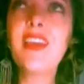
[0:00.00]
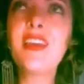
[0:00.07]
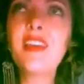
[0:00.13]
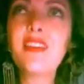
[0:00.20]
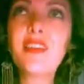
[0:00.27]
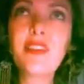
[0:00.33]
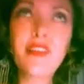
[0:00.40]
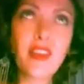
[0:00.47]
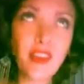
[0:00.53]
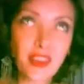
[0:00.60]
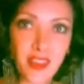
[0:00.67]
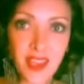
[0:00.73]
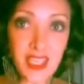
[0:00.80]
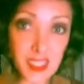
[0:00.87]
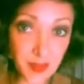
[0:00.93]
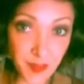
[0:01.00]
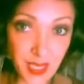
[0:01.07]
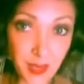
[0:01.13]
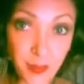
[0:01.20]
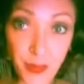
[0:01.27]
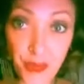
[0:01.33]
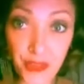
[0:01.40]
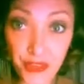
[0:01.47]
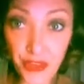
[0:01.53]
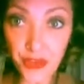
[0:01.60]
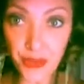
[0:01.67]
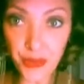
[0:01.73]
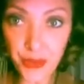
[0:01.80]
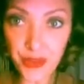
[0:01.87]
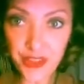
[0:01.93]
It's things people
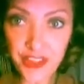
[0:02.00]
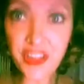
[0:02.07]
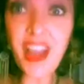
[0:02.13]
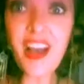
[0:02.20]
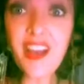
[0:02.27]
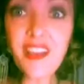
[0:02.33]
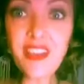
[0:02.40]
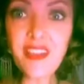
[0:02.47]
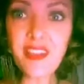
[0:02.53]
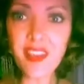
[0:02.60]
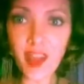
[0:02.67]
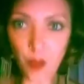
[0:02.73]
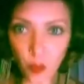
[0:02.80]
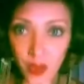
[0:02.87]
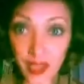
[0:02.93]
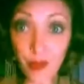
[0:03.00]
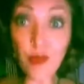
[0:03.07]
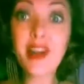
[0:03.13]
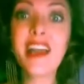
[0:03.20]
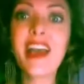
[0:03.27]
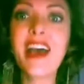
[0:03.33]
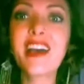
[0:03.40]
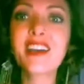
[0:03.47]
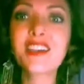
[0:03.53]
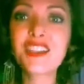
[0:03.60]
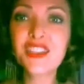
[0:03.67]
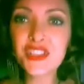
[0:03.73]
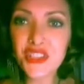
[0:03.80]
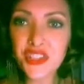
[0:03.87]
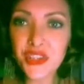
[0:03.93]
do to us that we
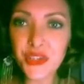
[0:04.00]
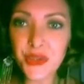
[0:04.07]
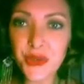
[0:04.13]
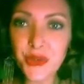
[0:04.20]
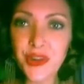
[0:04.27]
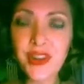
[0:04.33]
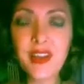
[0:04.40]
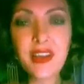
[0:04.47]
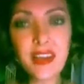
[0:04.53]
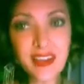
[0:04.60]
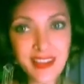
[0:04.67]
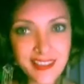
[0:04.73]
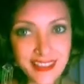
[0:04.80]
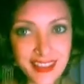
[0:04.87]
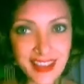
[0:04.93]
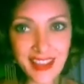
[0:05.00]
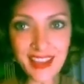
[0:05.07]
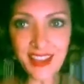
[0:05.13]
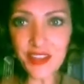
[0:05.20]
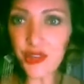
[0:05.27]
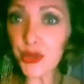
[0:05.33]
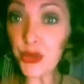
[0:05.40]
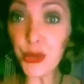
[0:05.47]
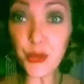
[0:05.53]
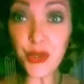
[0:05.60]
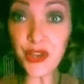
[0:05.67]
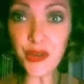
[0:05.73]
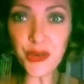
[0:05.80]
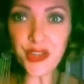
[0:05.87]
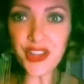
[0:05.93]
react to. In the end, you
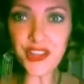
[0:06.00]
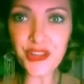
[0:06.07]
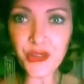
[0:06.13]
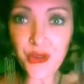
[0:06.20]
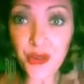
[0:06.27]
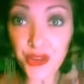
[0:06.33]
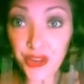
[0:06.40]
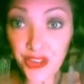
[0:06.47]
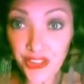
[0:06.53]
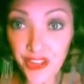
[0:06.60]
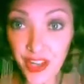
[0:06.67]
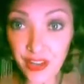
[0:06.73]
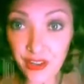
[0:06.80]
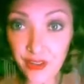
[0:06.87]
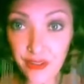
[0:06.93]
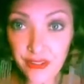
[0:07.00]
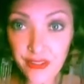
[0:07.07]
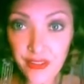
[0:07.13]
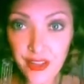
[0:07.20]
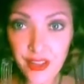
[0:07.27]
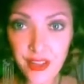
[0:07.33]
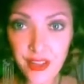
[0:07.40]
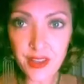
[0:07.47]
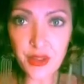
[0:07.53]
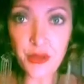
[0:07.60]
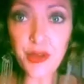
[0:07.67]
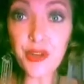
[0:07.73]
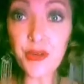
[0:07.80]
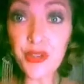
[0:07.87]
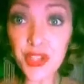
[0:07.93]
can only control yourself.
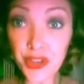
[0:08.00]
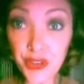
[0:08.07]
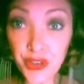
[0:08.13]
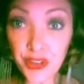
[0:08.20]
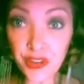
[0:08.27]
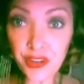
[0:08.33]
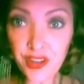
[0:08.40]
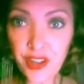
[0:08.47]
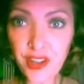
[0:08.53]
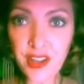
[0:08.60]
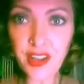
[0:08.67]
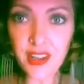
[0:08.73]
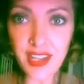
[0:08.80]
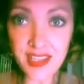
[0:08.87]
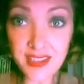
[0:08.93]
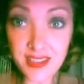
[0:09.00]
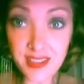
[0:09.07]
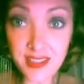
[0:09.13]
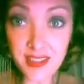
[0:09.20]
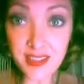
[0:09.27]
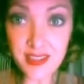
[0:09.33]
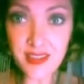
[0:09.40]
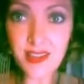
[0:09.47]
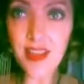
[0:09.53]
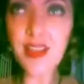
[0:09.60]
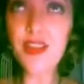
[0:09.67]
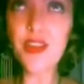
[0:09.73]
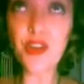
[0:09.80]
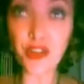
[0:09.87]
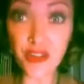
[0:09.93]
You can only learn lessons
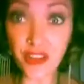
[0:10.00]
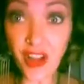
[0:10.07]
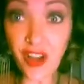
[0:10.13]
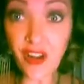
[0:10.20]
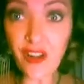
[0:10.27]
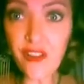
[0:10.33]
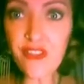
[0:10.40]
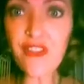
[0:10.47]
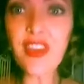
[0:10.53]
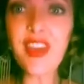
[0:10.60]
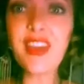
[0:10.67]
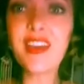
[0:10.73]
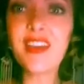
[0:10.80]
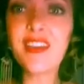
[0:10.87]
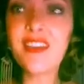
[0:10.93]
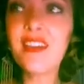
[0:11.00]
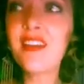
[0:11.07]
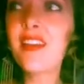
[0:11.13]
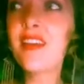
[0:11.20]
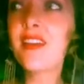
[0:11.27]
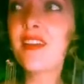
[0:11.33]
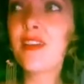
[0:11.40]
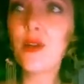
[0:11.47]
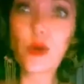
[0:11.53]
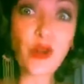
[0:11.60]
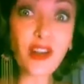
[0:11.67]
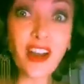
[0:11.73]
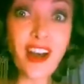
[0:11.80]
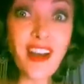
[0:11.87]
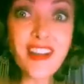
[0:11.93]
yourself and
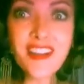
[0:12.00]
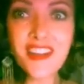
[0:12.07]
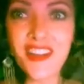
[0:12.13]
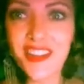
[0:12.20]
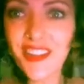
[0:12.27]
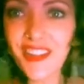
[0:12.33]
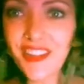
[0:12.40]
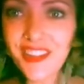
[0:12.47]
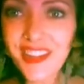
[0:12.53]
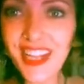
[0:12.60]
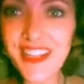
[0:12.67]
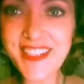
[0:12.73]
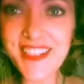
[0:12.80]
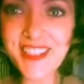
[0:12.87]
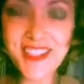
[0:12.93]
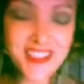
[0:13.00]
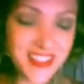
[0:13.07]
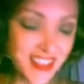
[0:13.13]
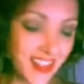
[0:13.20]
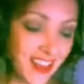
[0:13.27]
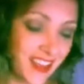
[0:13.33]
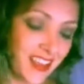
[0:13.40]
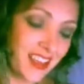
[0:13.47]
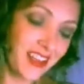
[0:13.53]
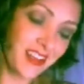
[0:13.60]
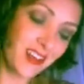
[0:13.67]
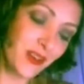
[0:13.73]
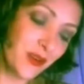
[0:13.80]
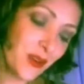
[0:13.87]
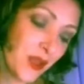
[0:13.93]
or not learn lessons, you
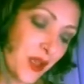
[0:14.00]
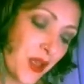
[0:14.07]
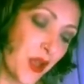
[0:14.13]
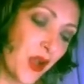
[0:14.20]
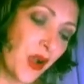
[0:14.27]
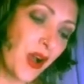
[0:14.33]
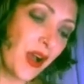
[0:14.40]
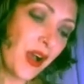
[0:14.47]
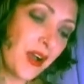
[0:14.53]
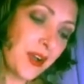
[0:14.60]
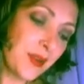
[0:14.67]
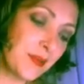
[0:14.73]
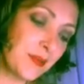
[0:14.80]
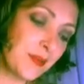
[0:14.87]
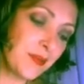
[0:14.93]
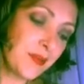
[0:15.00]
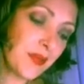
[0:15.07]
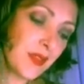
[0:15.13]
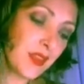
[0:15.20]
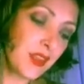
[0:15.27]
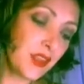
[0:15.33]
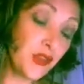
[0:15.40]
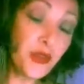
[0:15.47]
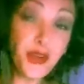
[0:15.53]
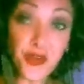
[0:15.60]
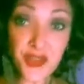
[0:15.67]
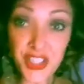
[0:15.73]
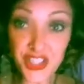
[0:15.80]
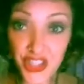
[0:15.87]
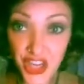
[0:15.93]
know. Um, you can
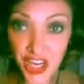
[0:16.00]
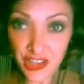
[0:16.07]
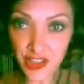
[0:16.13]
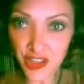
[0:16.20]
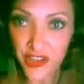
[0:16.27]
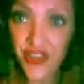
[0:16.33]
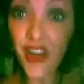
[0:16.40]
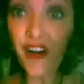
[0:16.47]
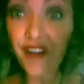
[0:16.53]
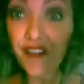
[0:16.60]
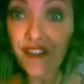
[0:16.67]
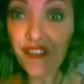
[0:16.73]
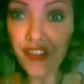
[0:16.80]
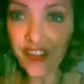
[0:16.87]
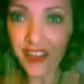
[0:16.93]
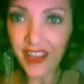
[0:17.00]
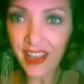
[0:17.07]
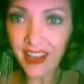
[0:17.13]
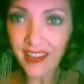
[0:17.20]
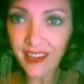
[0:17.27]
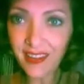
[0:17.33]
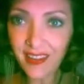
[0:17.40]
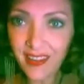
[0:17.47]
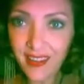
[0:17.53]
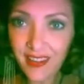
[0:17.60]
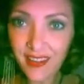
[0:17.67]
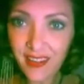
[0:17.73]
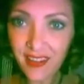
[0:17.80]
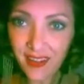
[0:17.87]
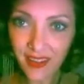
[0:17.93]
only change yourself in the end,
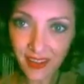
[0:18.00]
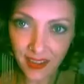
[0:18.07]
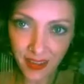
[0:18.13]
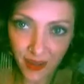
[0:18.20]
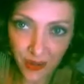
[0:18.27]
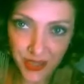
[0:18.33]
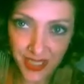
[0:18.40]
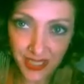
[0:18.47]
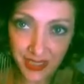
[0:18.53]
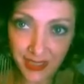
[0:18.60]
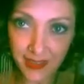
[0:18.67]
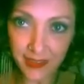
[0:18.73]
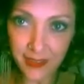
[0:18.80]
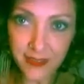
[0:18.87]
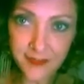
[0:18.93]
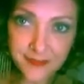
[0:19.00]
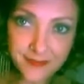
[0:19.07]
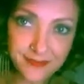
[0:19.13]
you know, to heal.